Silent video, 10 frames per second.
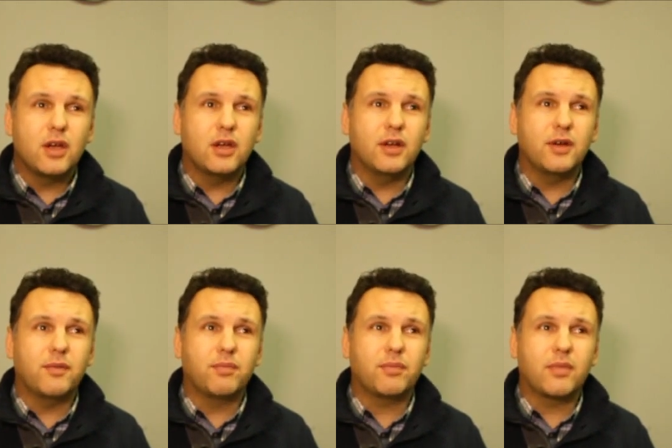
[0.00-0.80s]

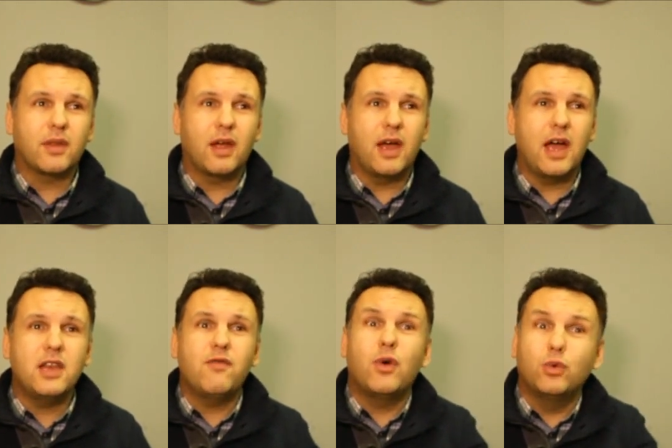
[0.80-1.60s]

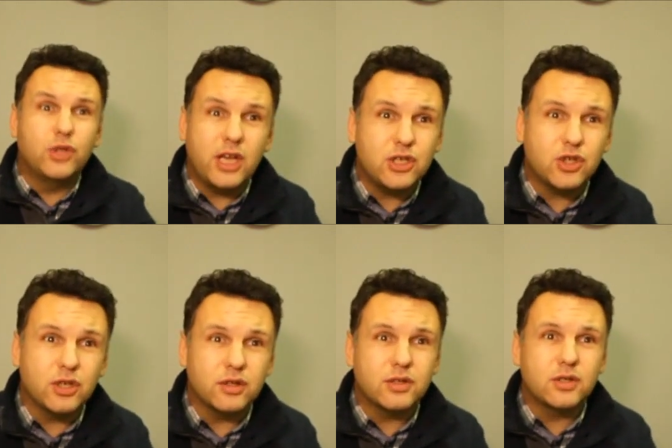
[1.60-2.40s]
any
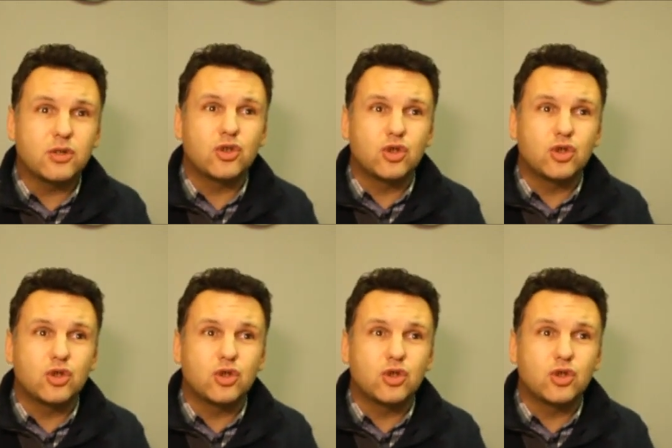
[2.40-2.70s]
foundations